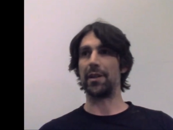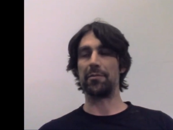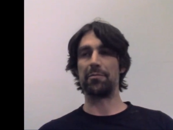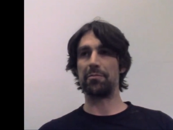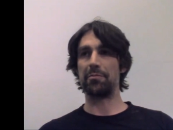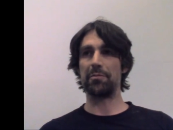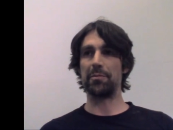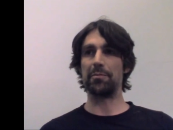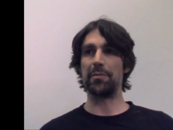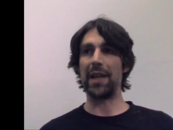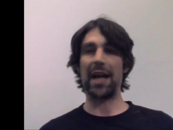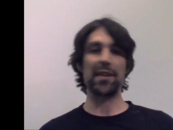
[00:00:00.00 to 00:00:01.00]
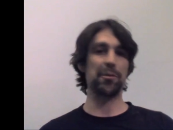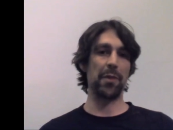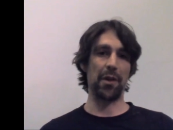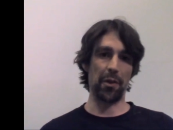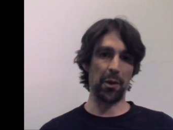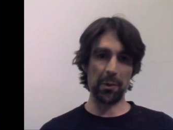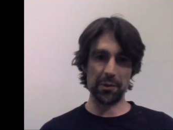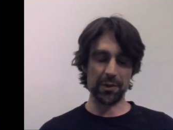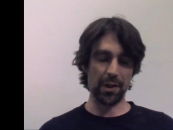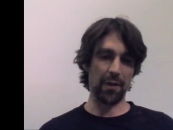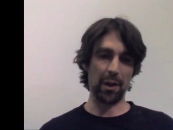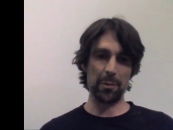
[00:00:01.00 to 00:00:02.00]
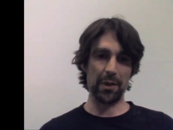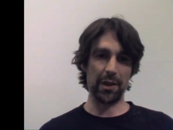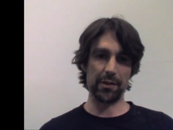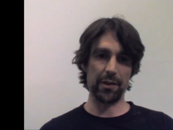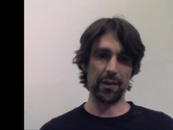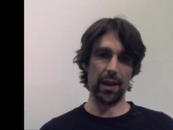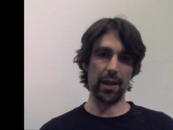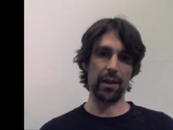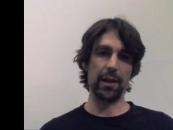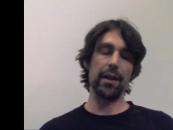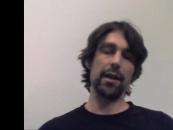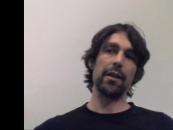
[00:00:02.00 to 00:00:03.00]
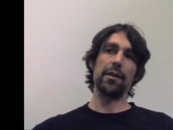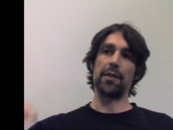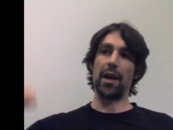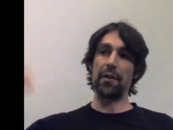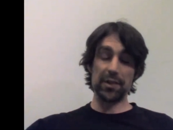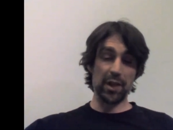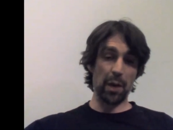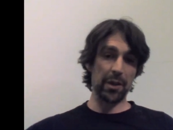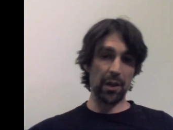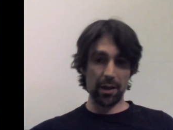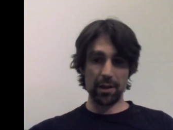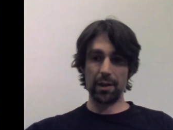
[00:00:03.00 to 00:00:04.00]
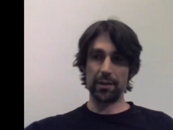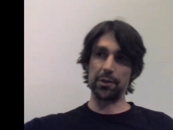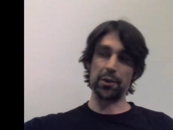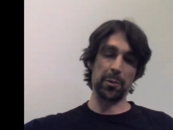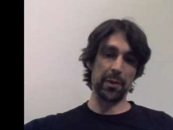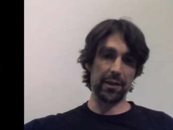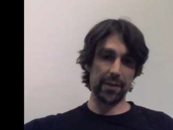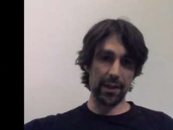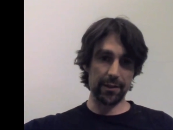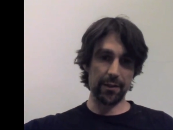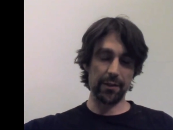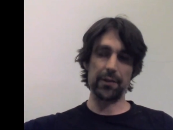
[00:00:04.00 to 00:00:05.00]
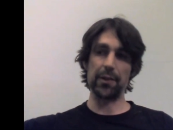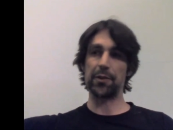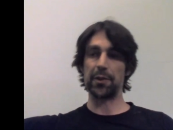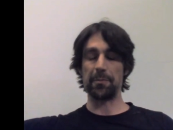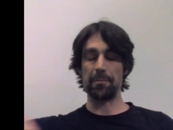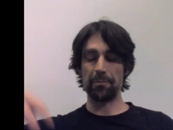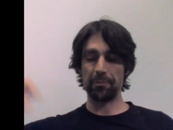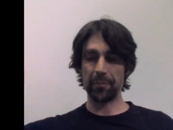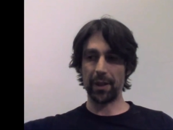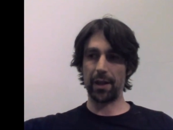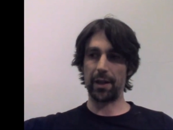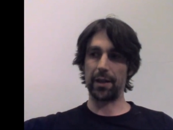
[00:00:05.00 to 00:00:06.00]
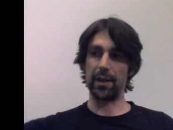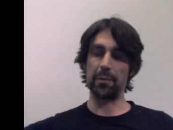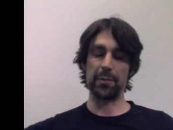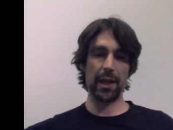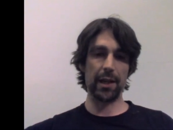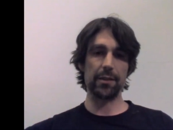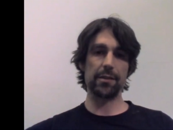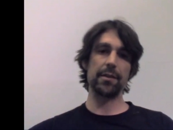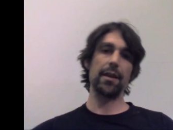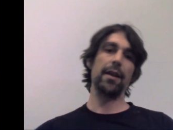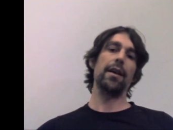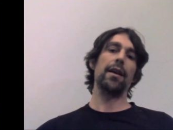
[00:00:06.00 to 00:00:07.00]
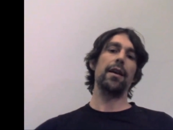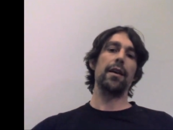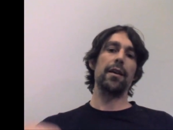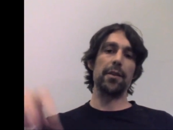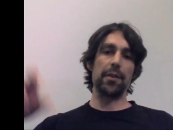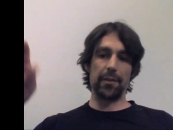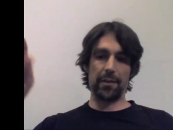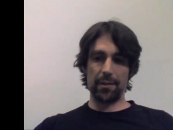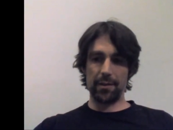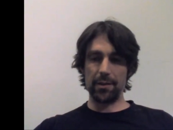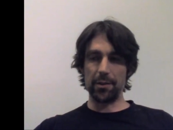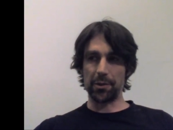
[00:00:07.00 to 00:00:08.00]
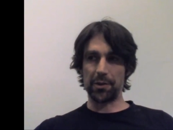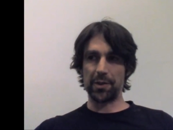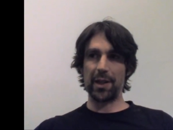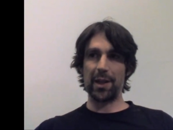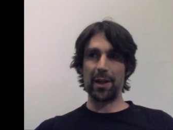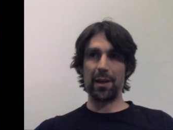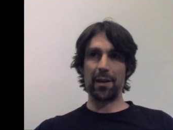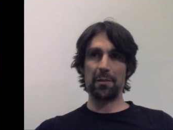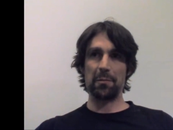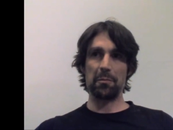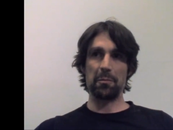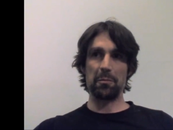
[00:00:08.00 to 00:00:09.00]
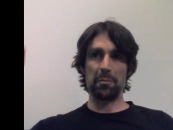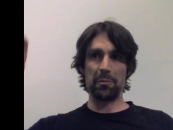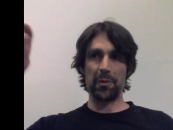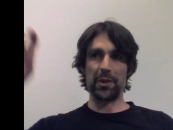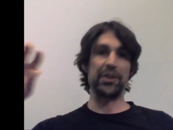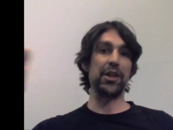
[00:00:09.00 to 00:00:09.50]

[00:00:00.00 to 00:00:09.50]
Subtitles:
or last month, who was the top ranked person then. So every time a tournament is entered in the system and it updates, you'll see